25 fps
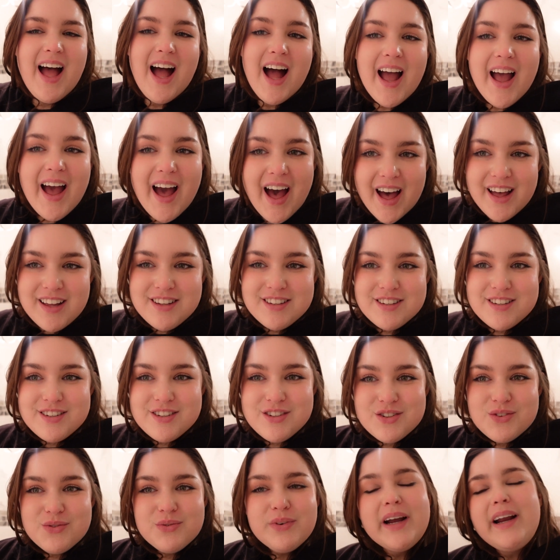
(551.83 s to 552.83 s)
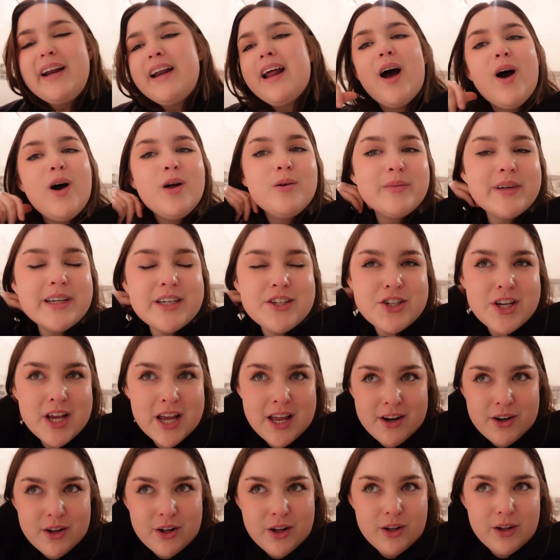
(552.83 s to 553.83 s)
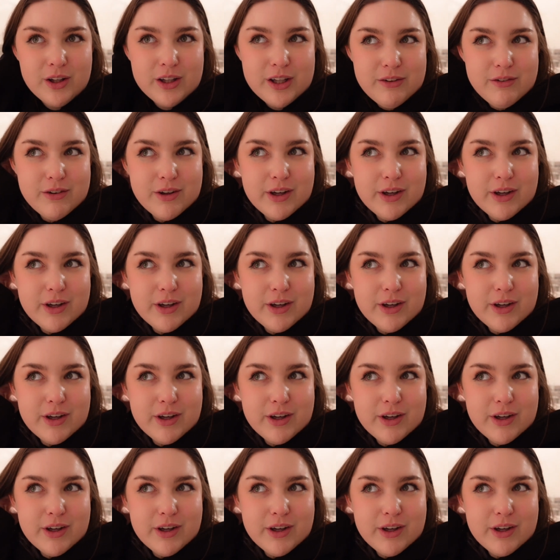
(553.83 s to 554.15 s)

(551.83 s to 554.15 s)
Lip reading: I asked right now on my channel if